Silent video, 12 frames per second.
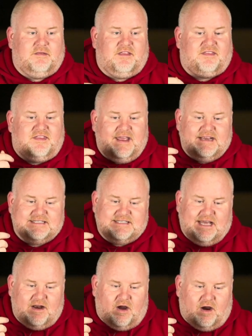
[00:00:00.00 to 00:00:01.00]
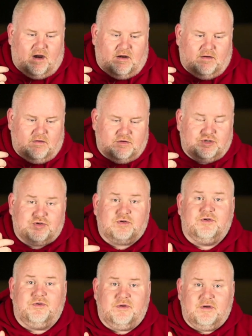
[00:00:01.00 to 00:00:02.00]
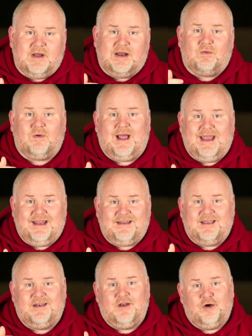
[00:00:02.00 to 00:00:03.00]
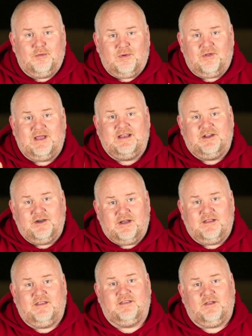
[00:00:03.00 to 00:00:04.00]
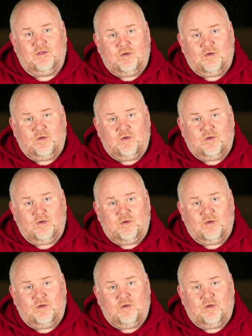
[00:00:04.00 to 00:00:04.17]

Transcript: the things that are true and right and noble and good that the